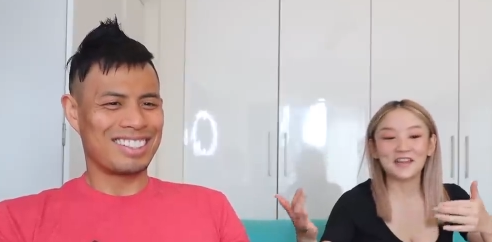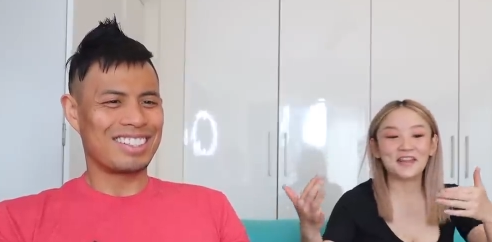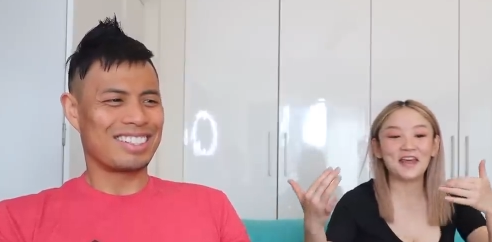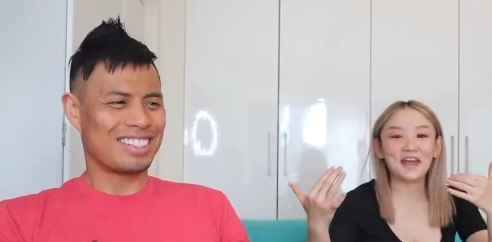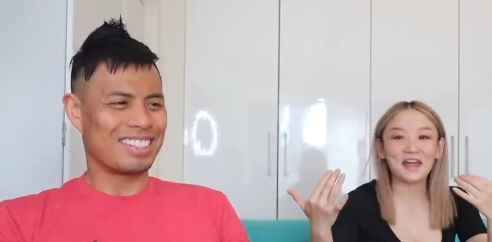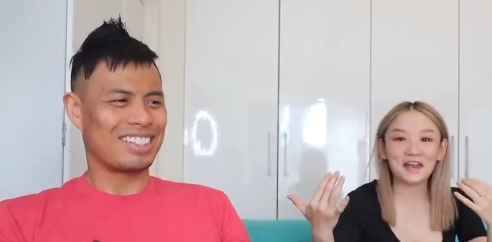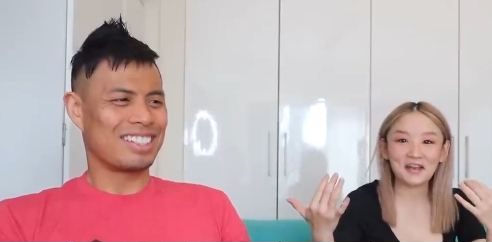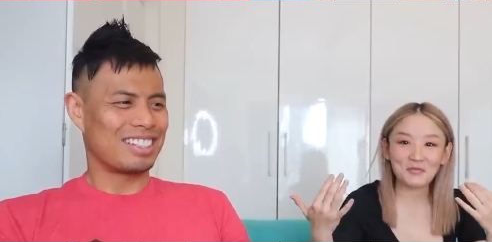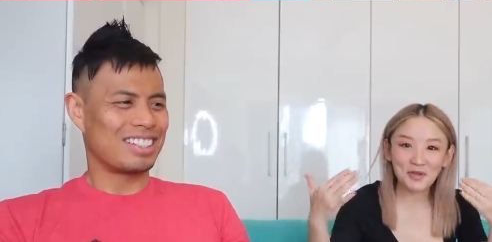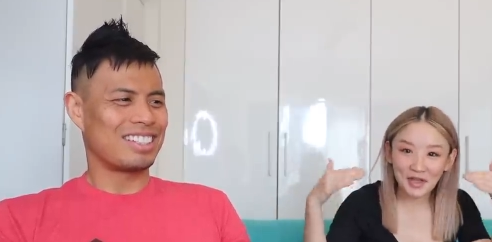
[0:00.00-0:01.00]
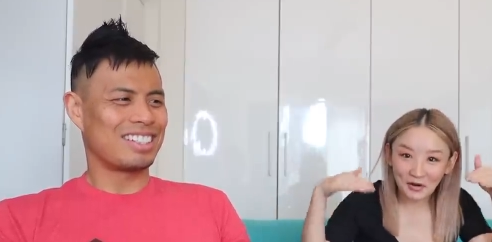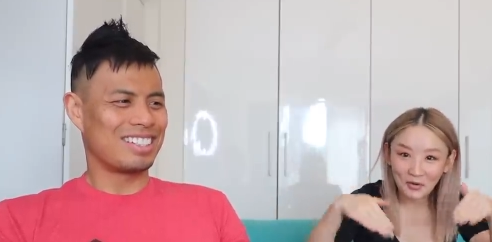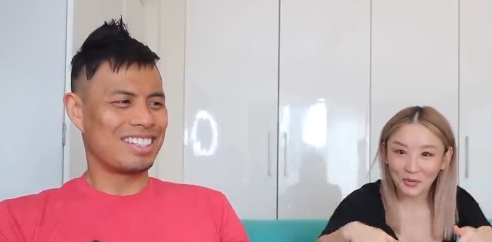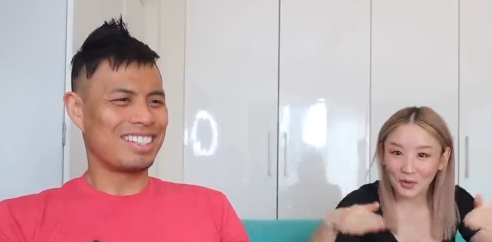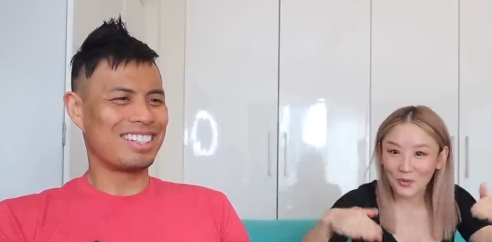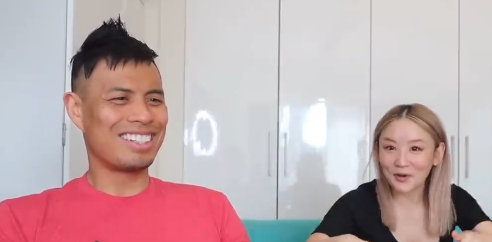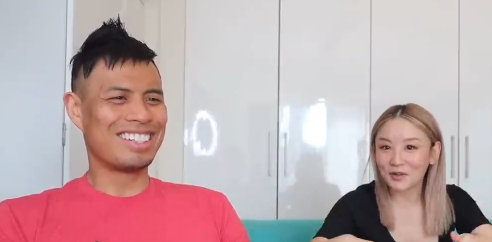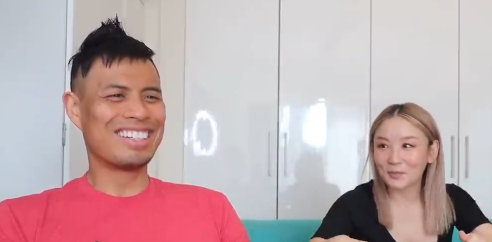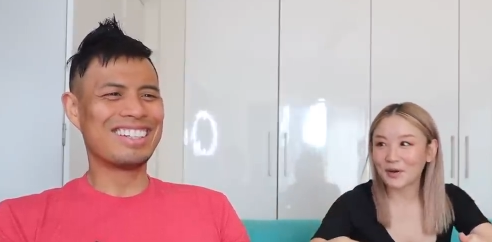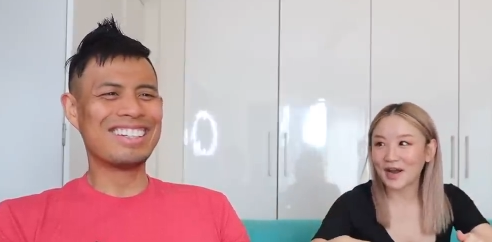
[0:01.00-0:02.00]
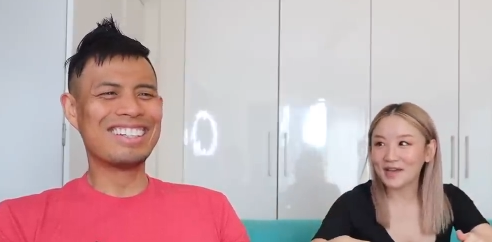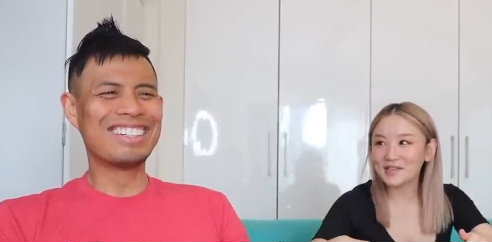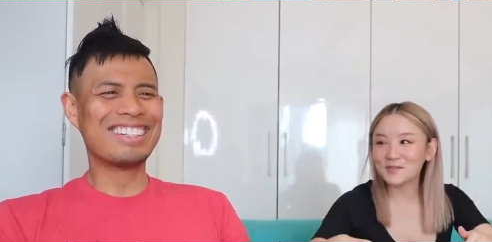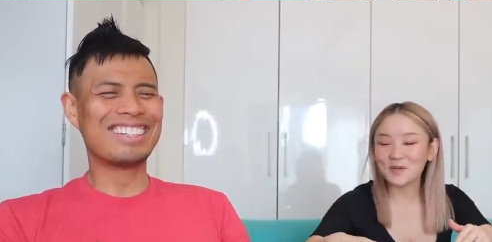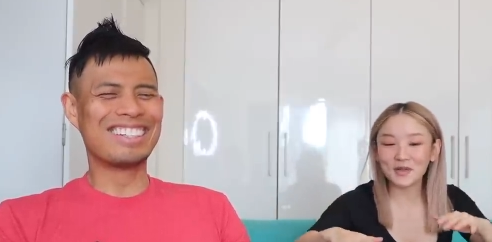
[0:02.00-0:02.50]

Speaker 1: then we can go lower the price, but